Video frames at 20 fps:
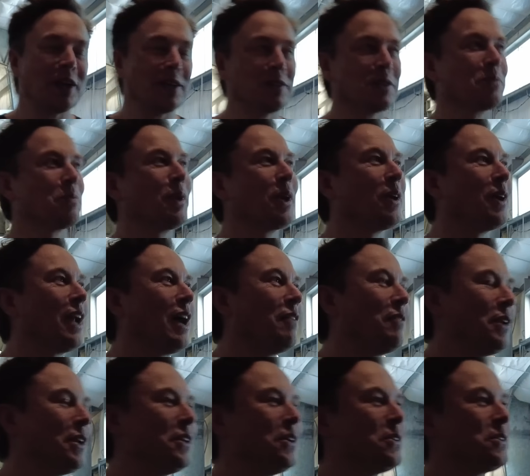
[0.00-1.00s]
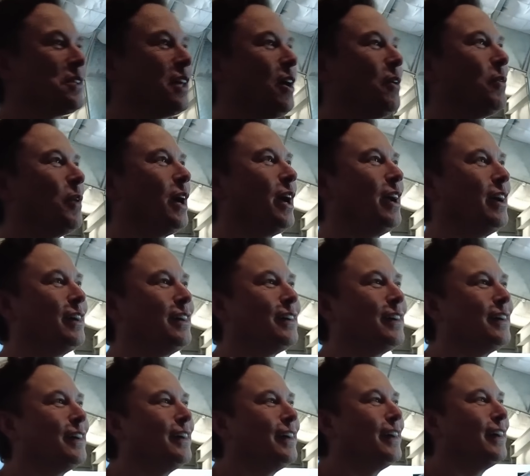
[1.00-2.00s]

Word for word: it's just we don't happen to use that way. Yeah. yeah.